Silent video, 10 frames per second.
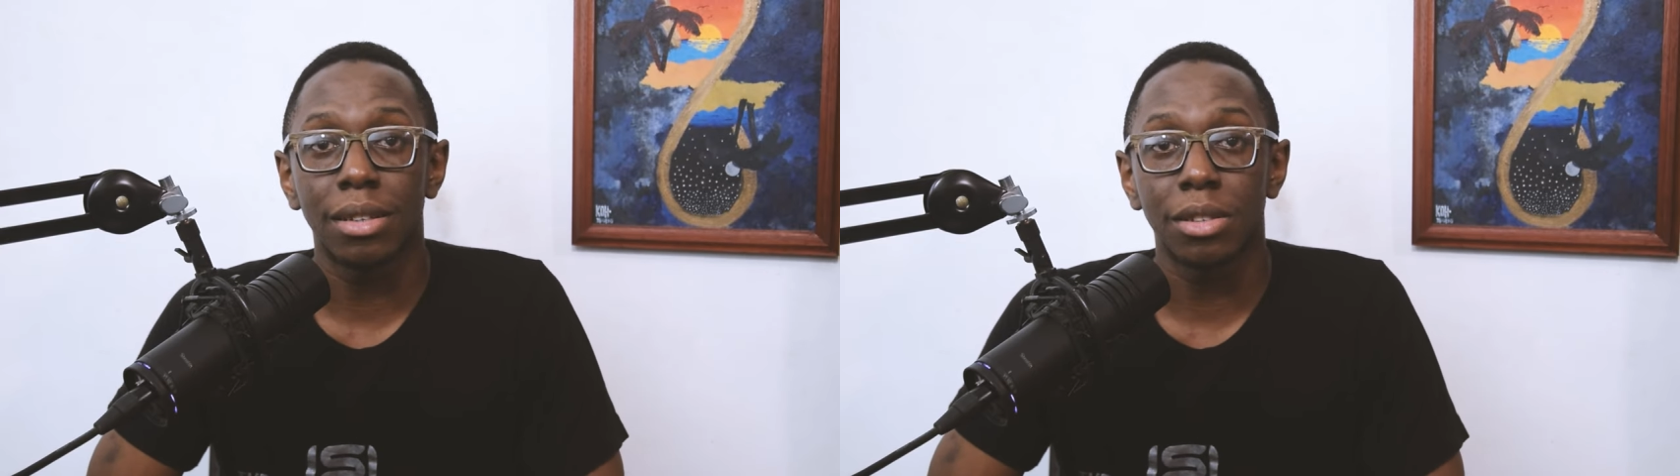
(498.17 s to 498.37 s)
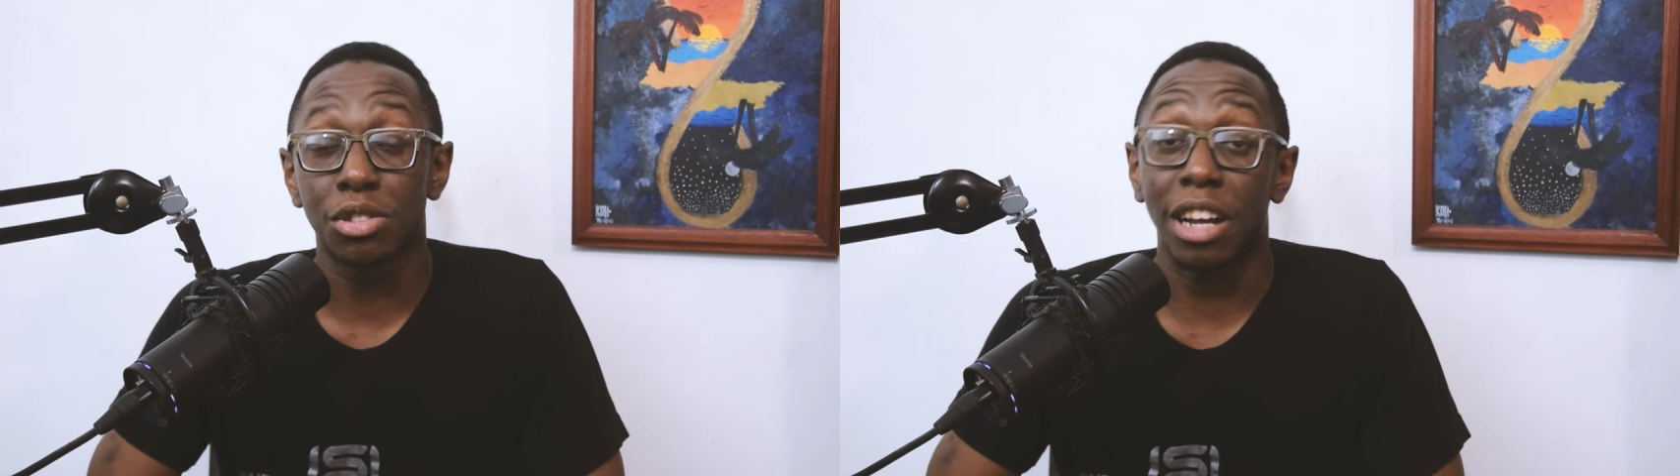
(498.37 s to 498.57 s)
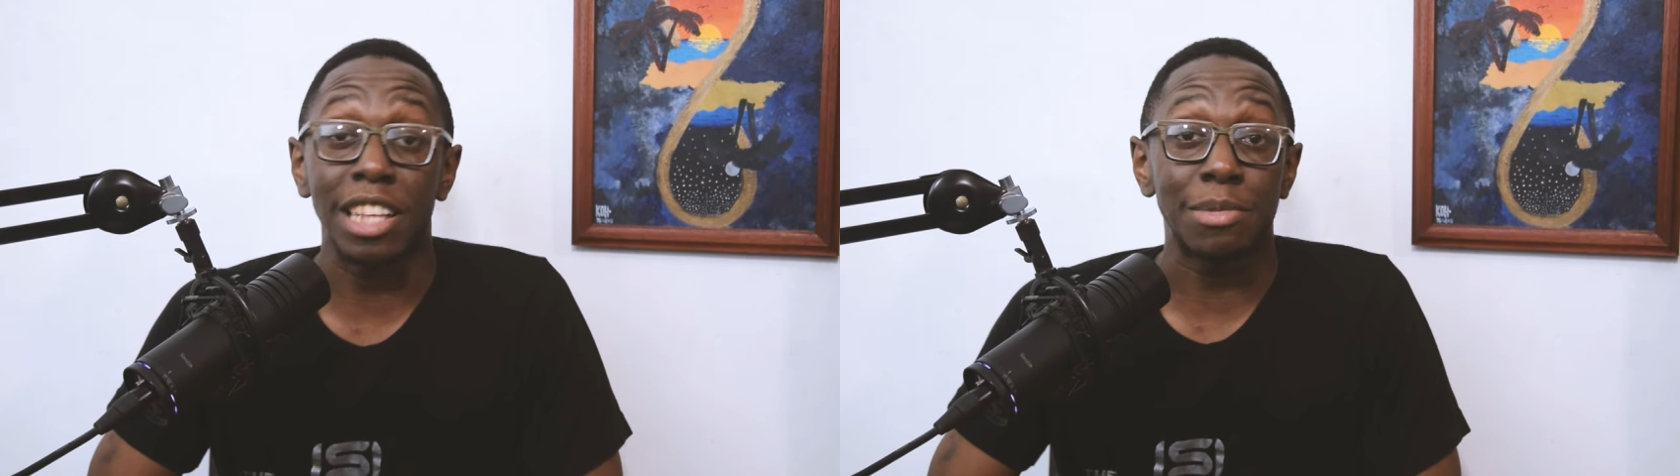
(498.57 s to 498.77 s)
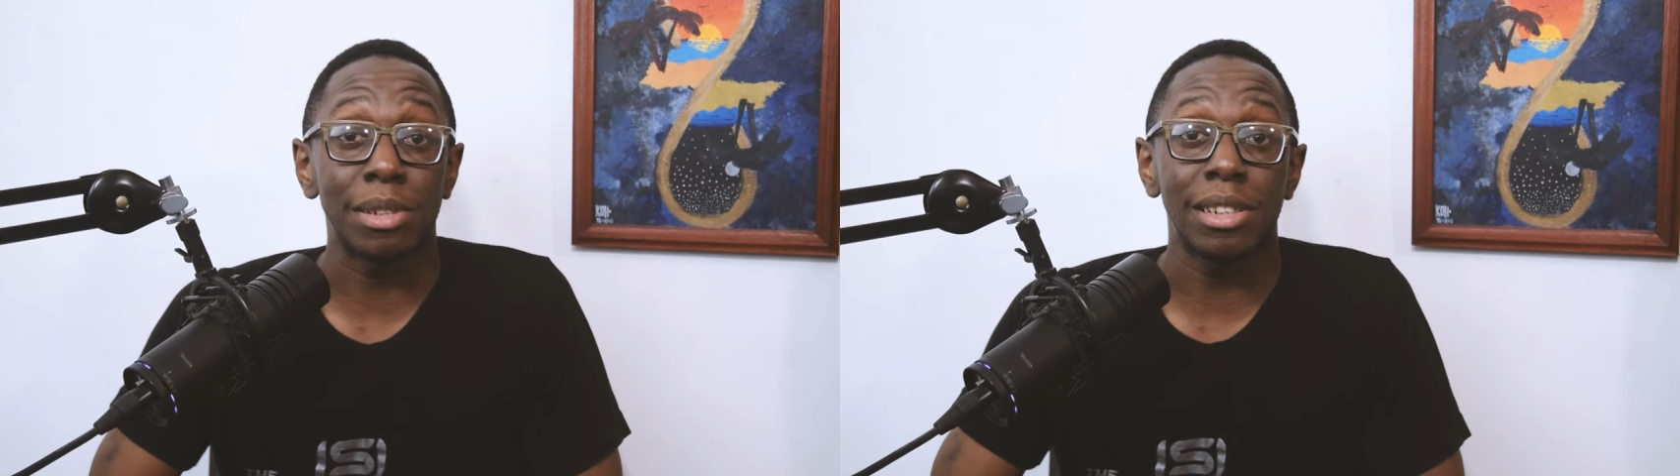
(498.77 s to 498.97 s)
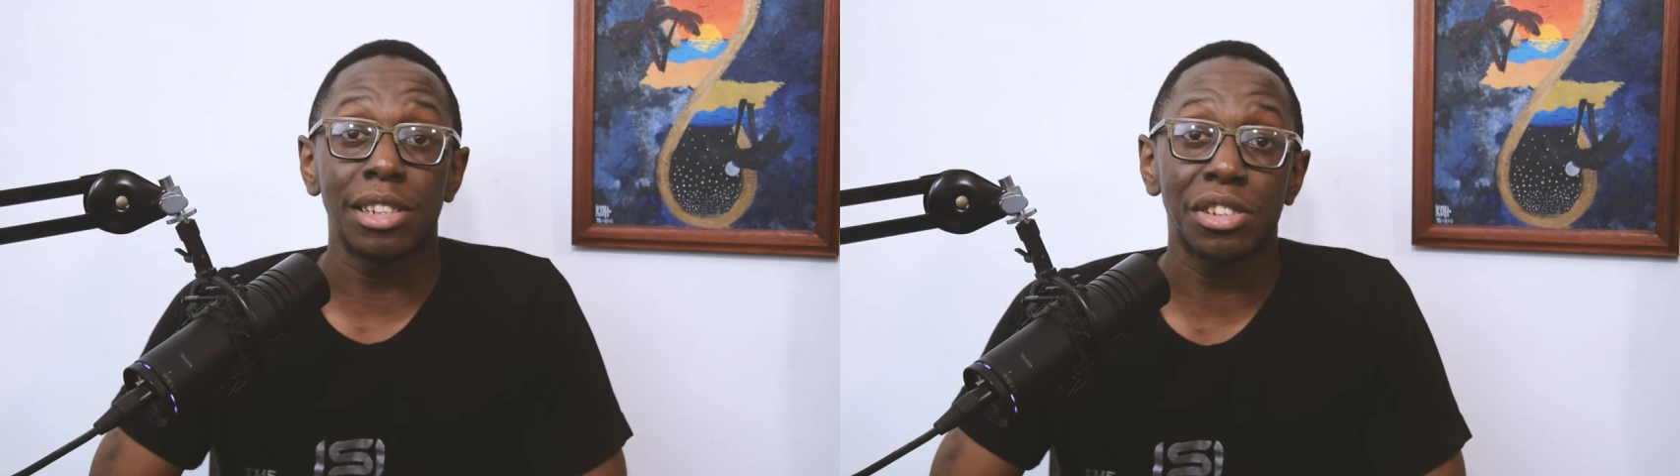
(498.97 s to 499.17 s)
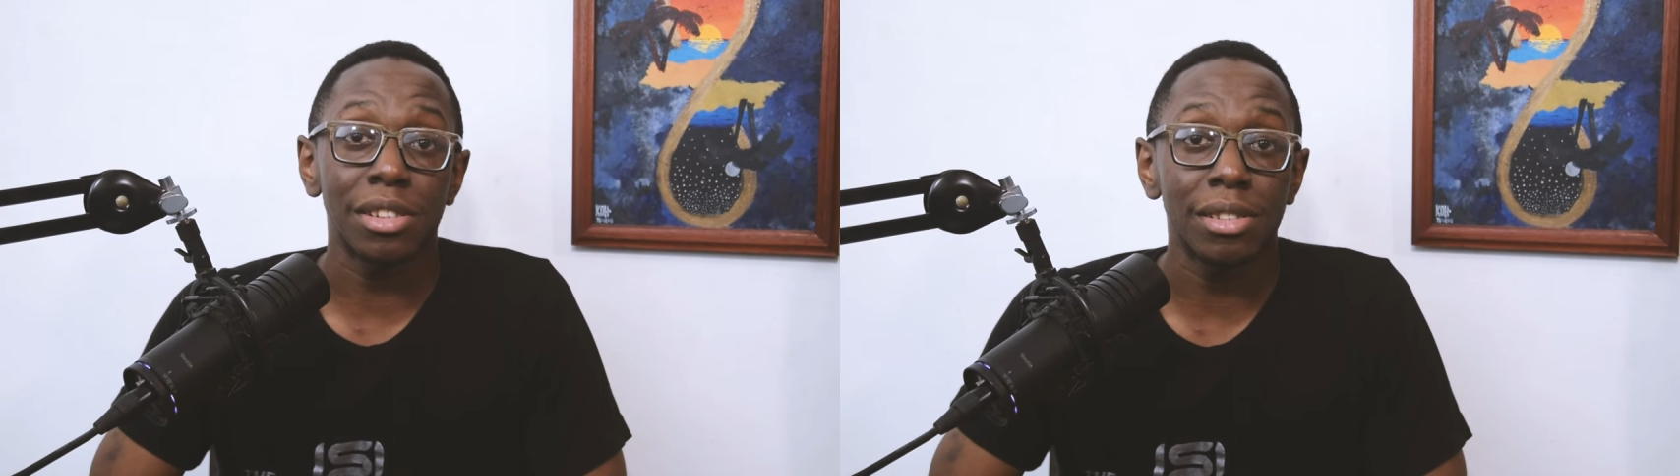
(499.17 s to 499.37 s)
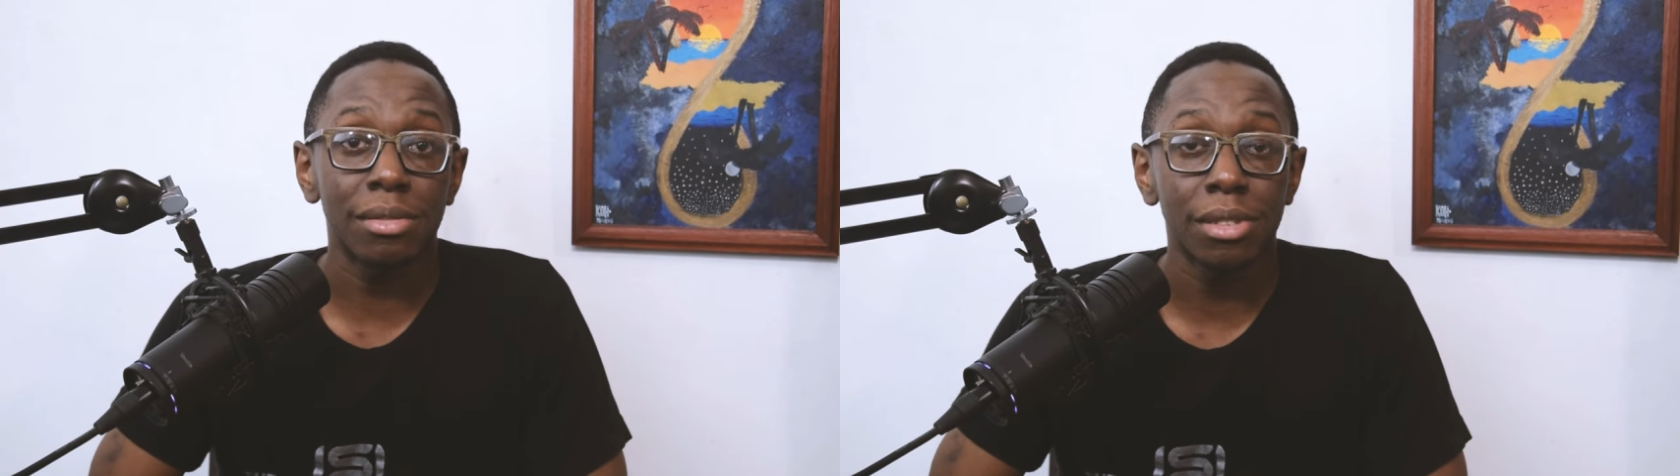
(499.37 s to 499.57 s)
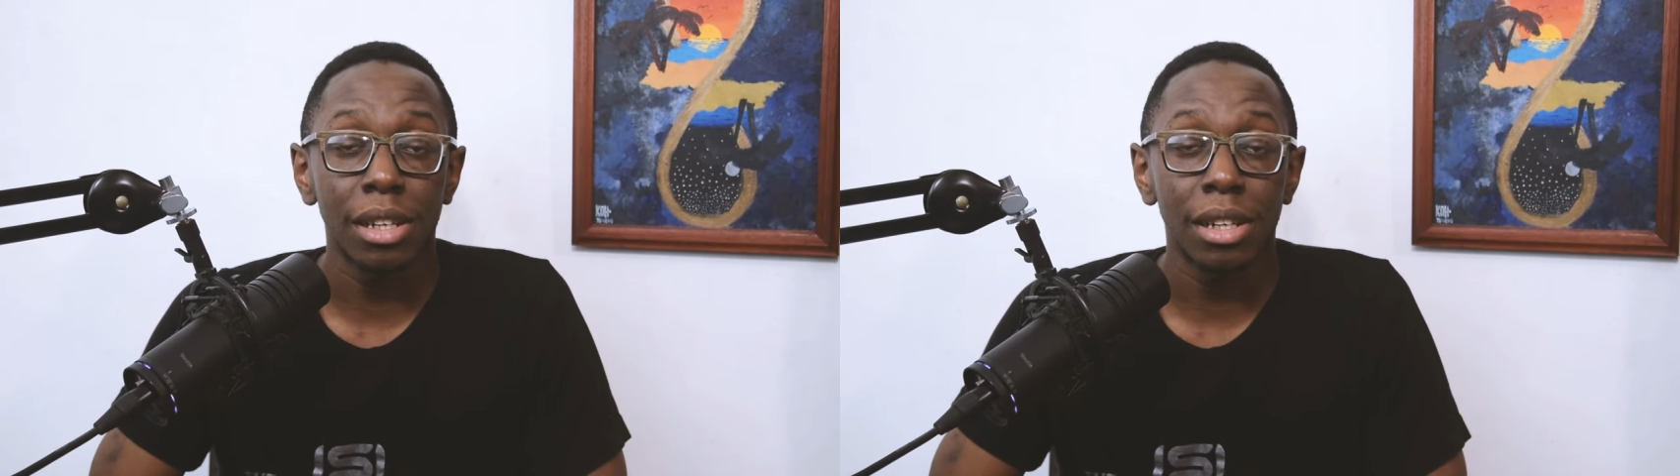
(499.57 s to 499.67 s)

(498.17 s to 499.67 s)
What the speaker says: transportation